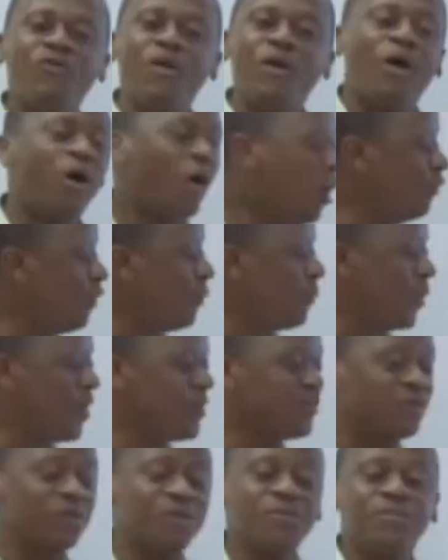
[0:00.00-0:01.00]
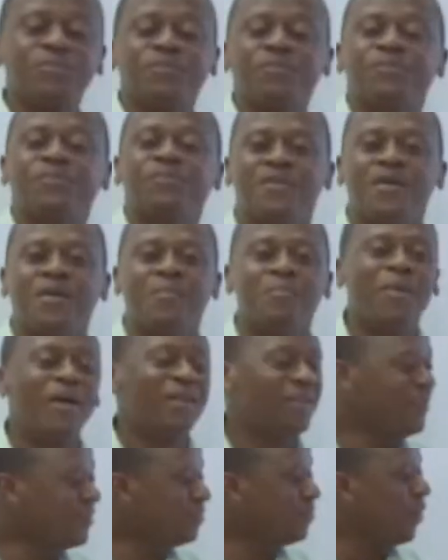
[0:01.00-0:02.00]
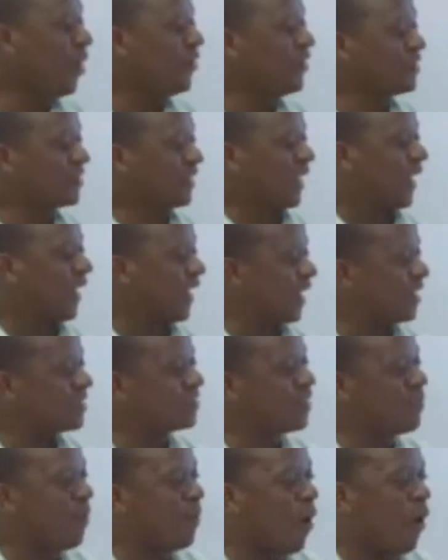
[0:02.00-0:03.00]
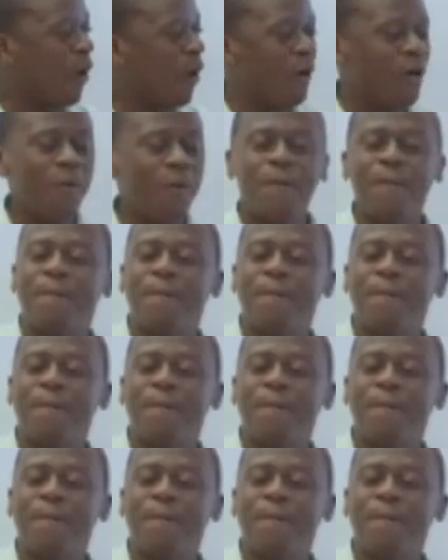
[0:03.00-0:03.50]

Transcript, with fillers: of a, of a person. But this Moses cleared the ball